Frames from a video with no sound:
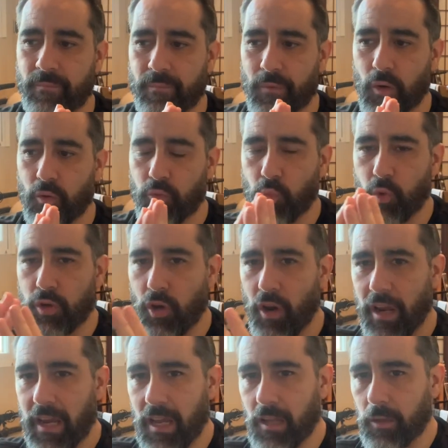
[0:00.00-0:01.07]
or we don't
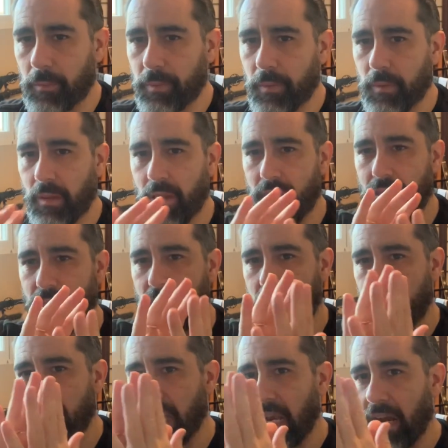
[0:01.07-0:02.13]
help
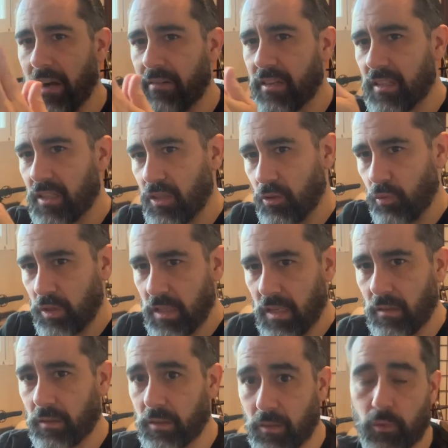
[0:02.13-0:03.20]
the larynx to
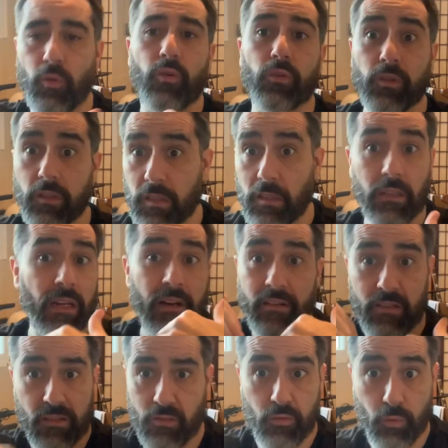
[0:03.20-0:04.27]
tilt or the
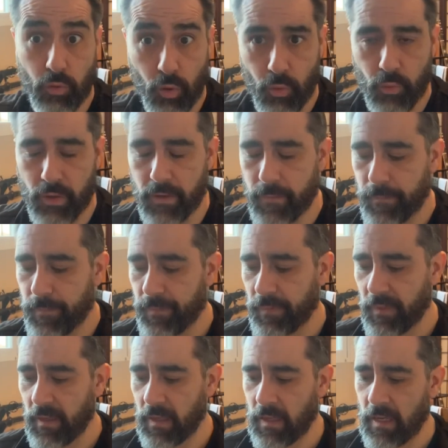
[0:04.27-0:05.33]
larynx to lower,
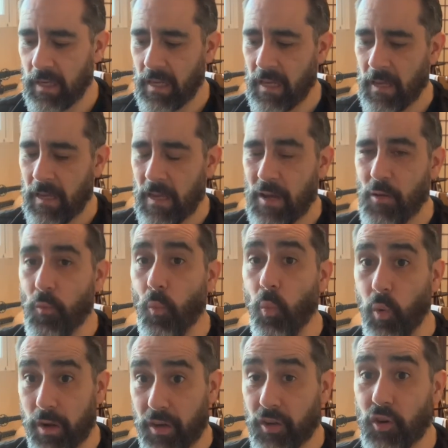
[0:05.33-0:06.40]

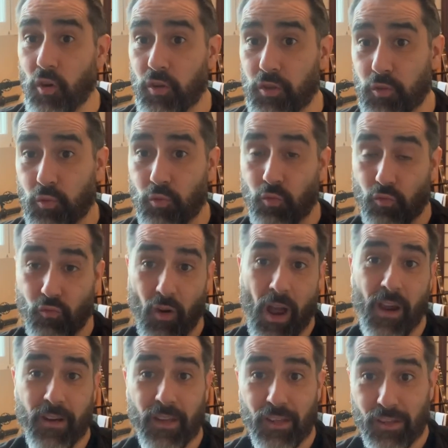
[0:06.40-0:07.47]
we are going to
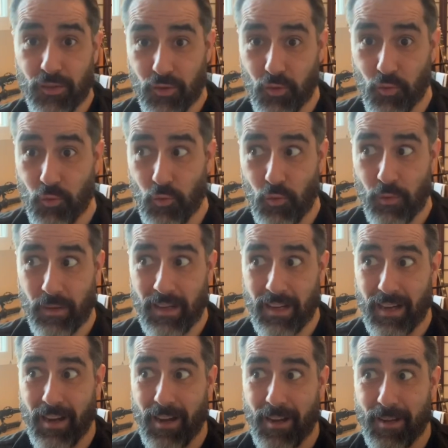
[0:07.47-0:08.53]
run into
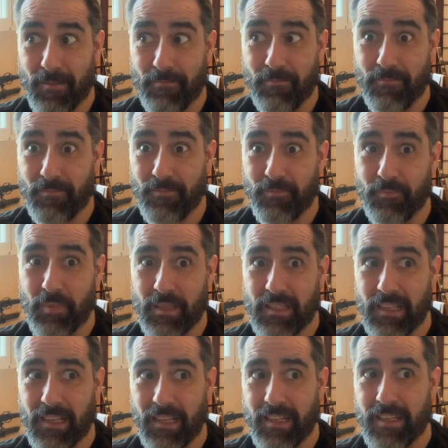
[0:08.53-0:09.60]

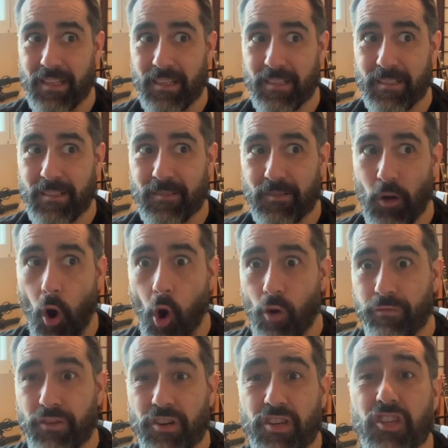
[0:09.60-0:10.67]
basically
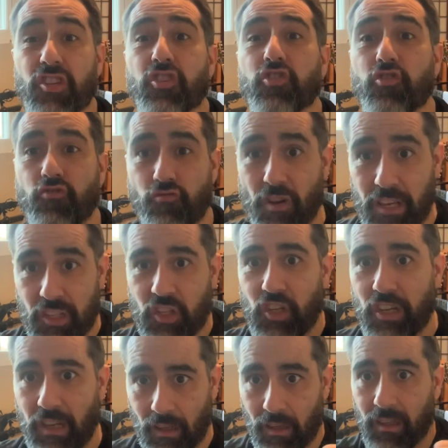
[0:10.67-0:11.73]

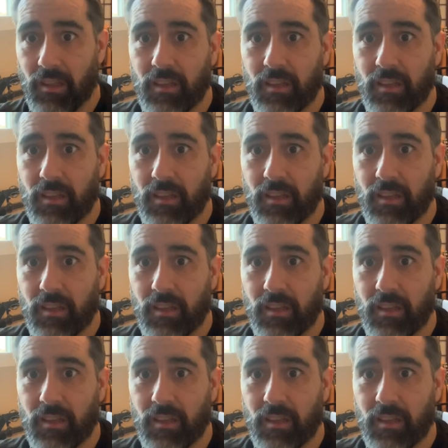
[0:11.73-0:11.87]
overstretching